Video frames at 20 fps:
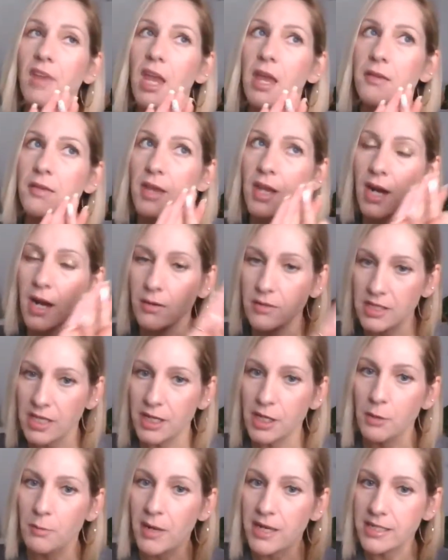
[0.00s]
And then I'll
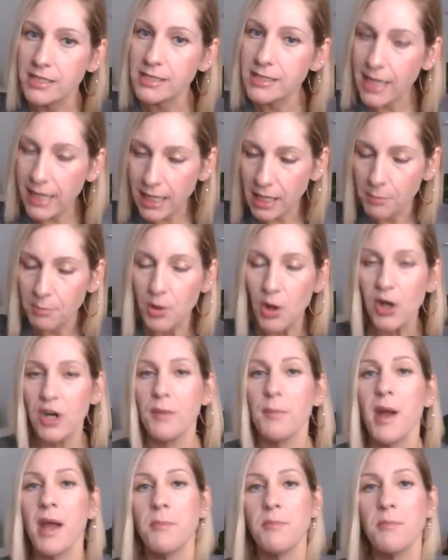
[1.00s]
tell you my second
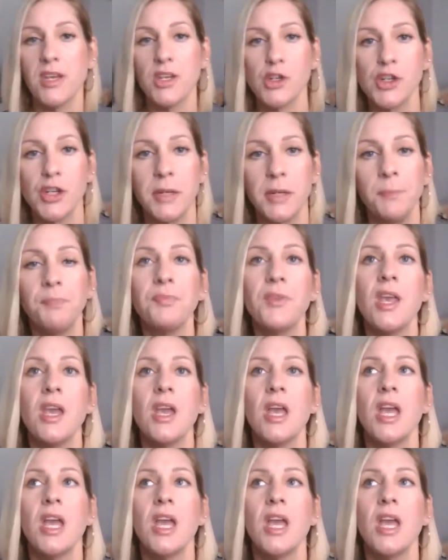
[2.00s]
part of my mission